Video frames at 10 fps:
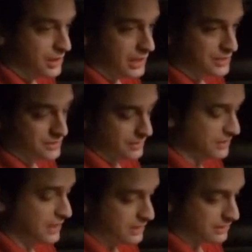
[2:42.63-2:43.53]
it's
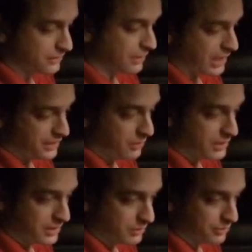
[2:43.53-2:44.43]
hidden, so I had no
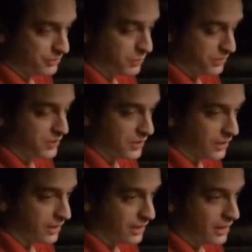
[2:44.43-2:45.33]
idea it was with the
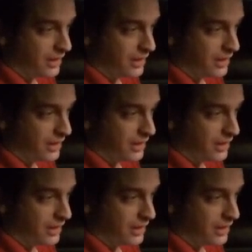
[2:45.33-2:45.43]
car.